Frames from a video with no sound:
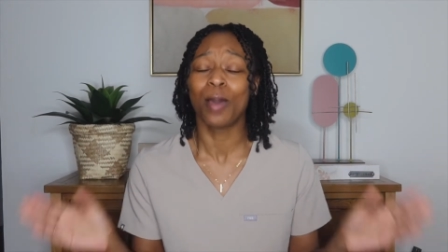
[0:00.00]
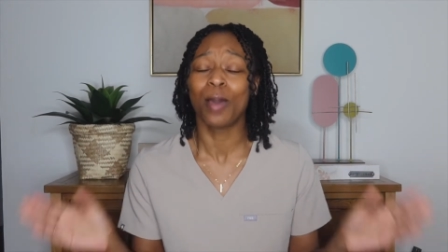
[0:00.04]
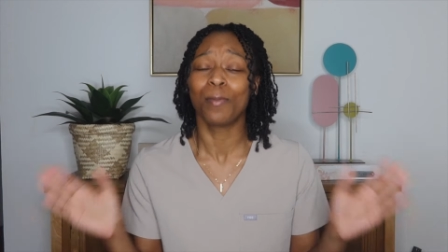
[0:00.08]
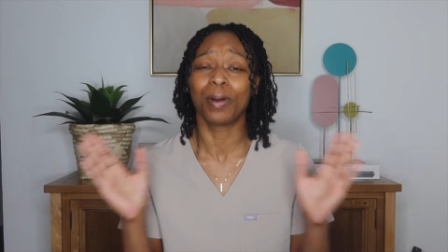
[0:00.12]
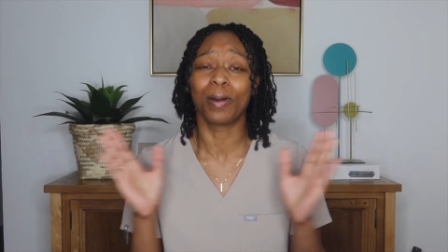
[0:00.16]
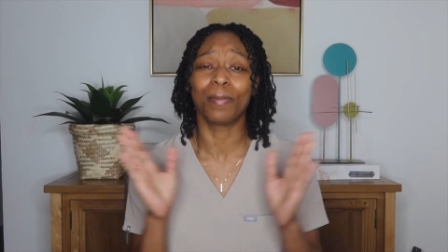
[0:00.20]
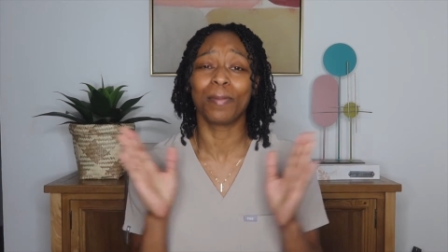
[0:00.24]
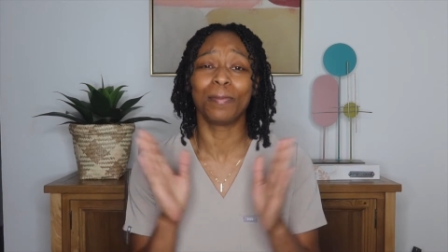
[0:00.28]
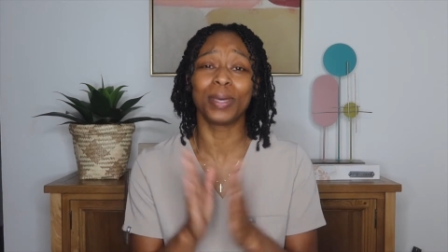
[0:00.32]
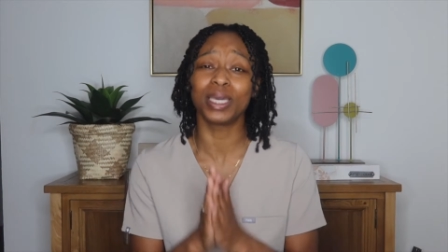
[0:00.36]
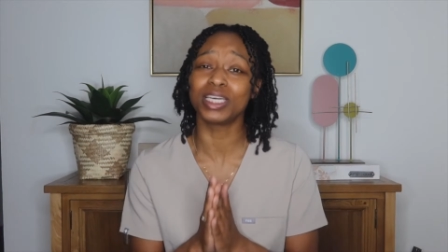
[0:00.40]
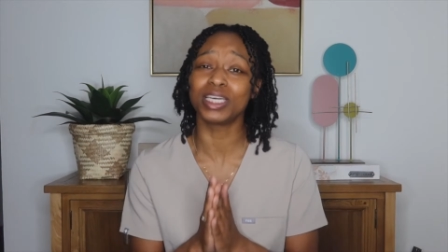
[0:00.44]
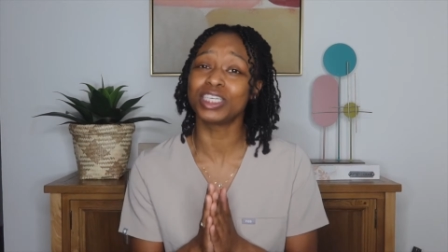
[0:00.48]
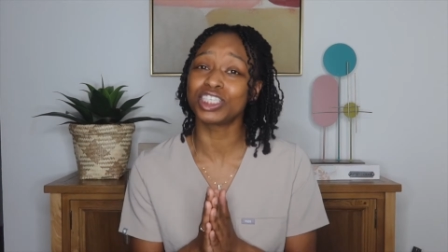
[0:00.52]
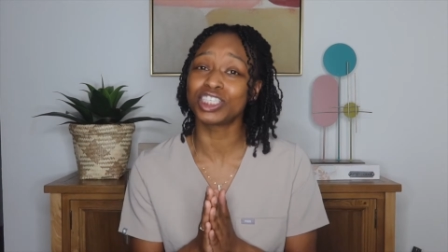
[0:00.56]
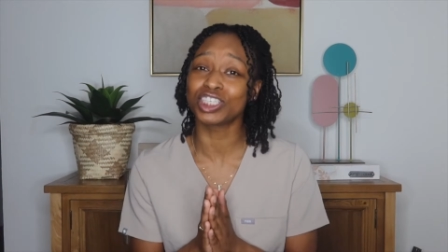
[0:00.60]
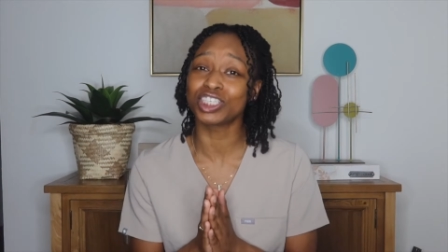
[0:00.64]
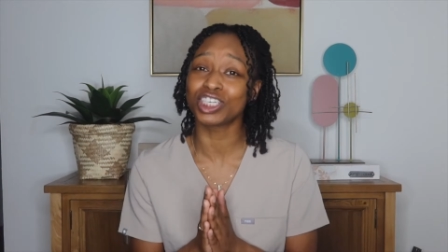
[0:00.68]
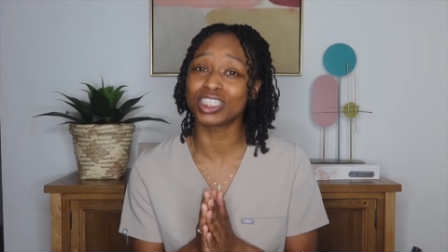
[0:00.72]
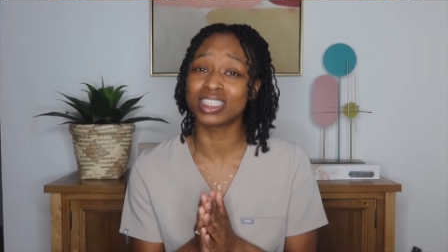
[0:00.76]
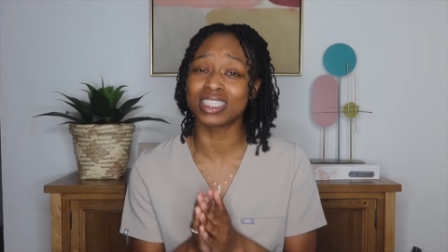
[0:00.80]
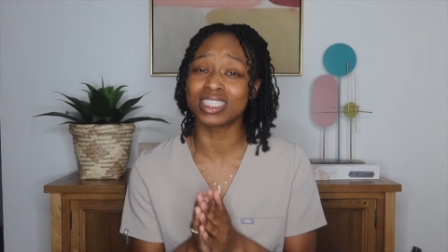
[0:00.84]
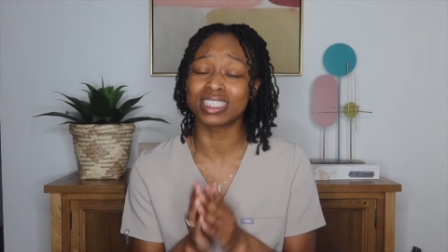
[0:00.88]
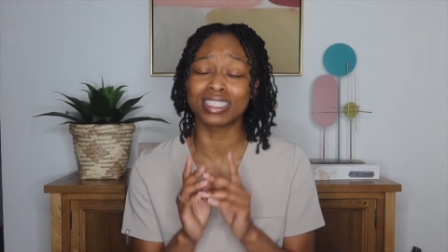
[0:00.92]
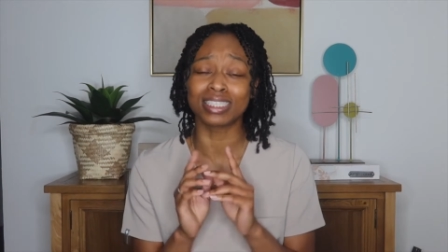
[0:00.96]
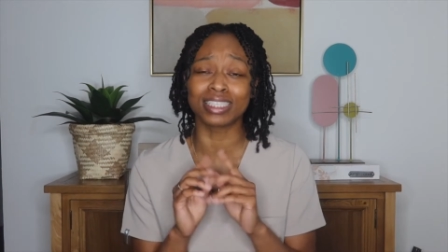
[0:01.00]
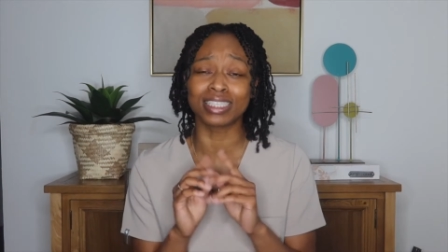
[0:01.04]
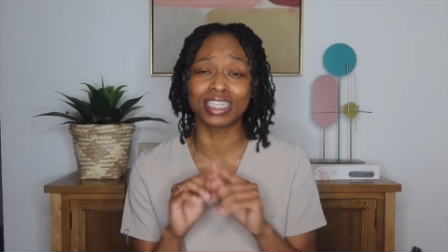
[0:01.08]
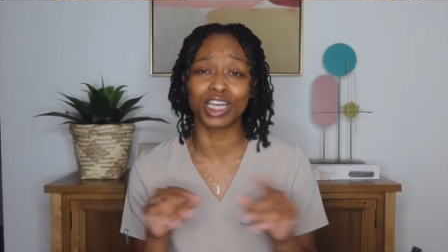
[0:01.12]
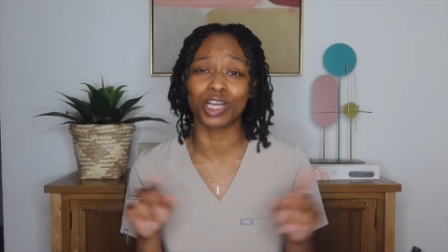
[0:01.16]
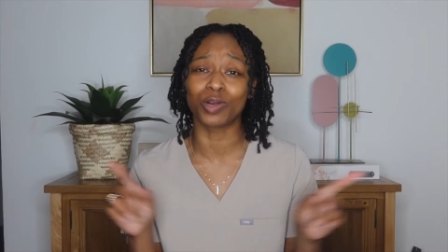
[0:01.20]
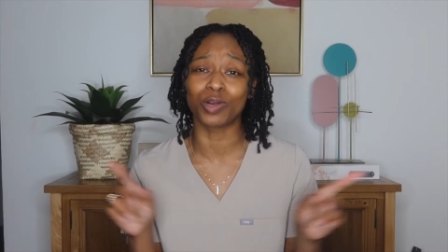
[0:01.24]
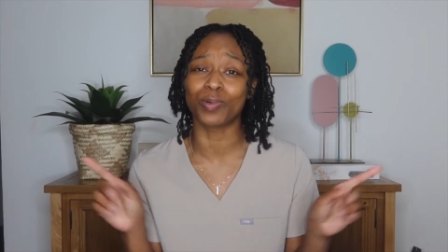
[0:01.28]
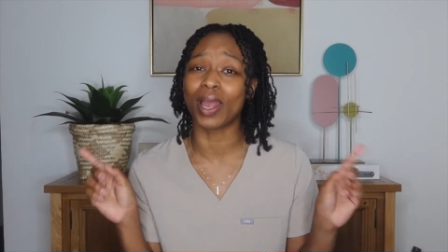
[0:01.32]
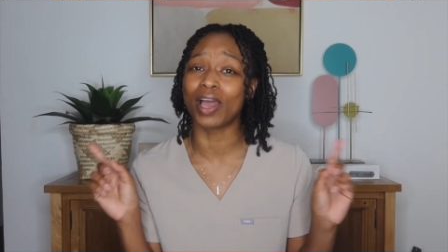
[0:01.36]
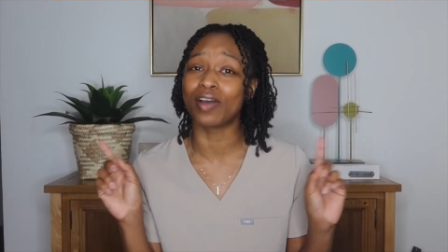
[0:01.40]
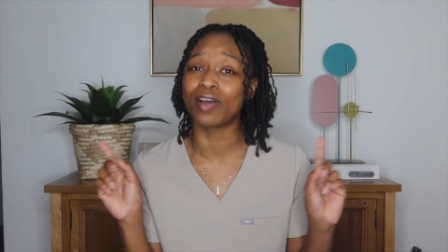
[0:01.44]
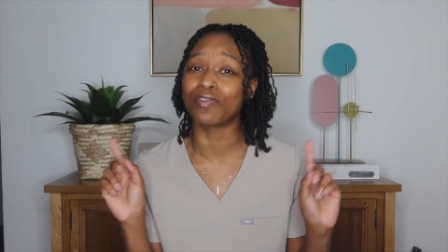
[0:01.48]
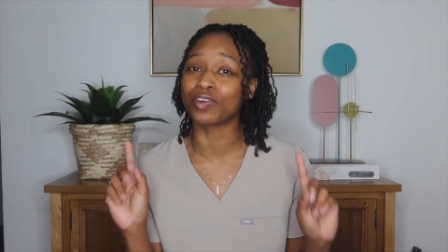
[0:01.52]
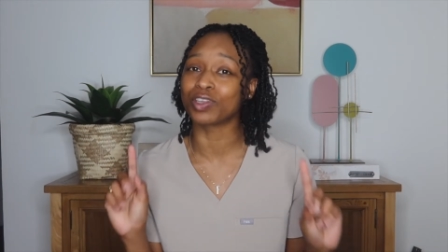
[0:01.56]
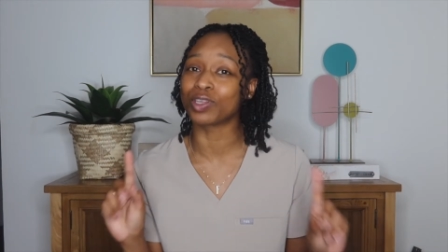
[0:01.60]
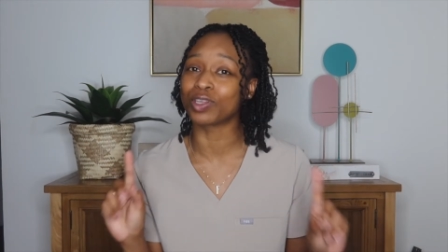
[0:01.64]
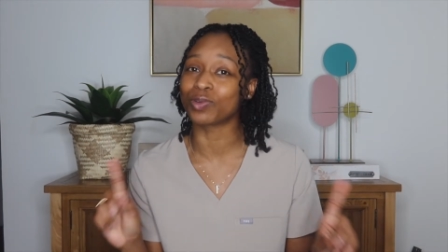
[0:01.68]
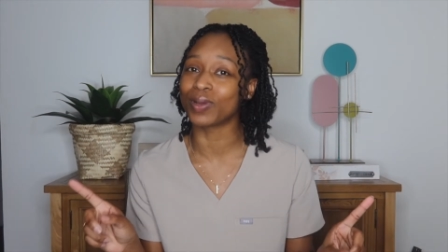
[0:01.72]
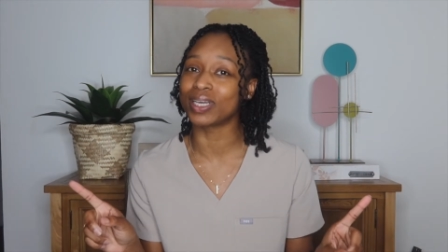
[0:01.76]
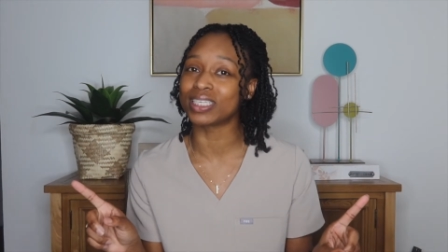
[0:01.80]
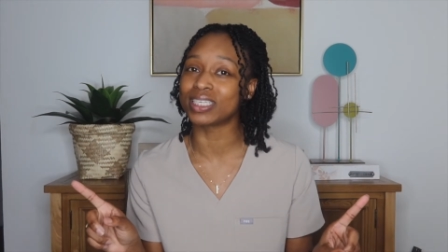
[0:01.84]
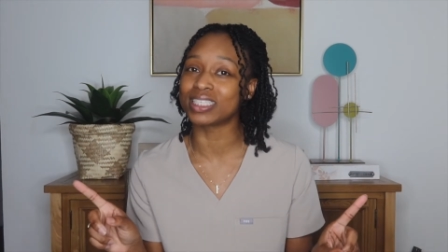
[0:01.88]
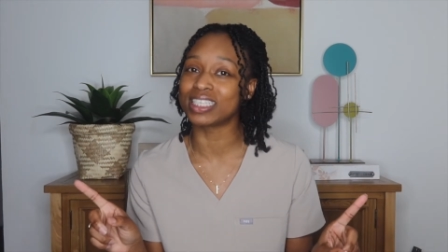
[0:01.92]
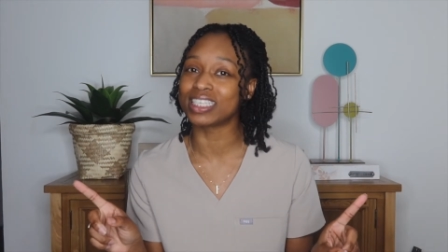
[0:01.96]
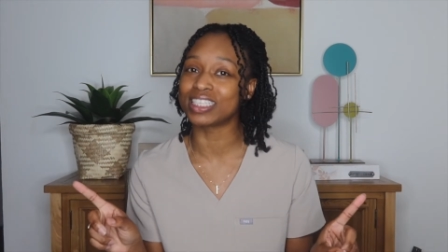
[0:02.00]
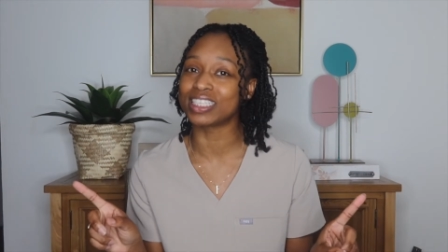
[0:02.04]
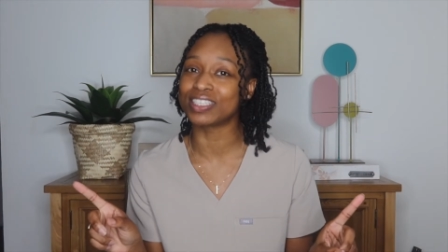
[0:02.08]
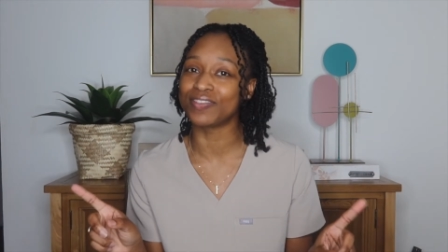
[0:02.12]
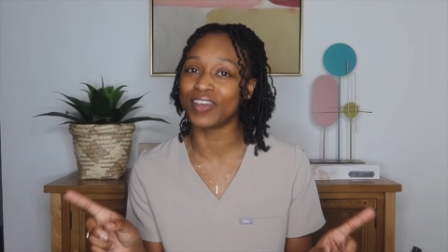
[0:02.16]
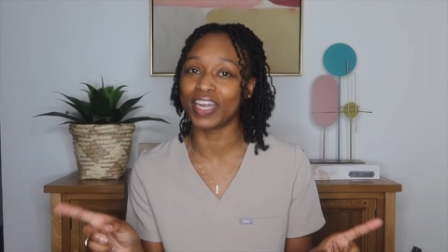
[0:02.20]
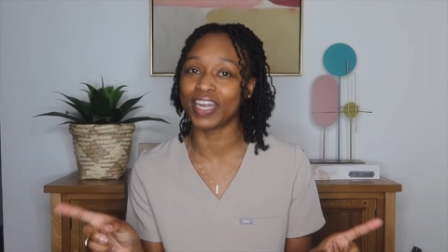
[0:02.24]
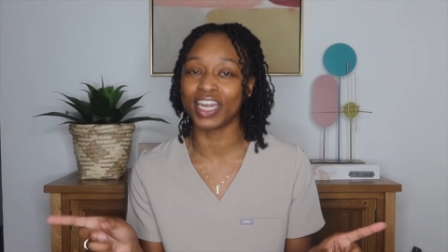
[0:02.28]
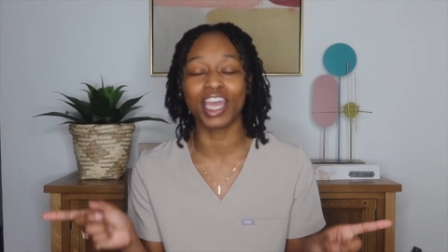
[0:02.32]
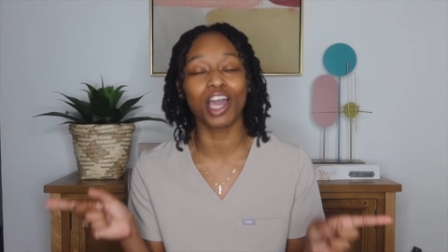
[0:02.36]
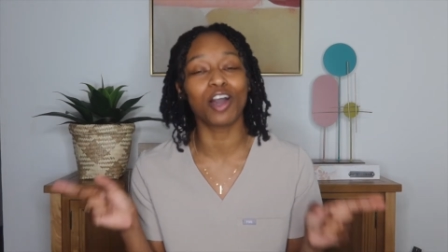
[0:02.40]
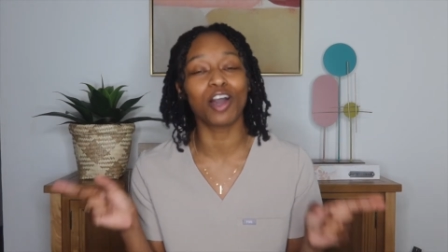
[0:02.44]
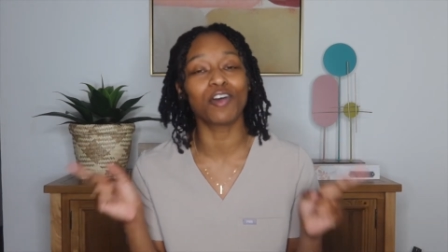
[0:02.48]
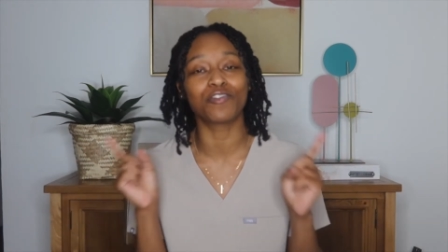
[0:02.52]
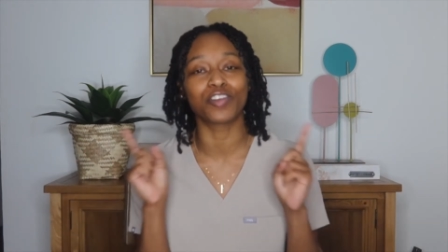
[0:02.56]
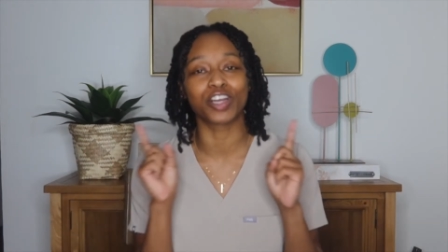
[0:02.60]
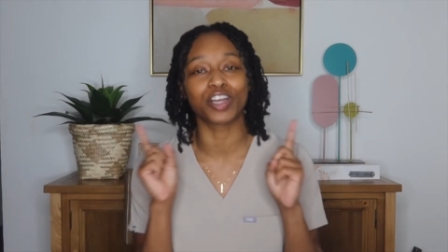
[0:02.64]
but be sure to stick around for the rest of this video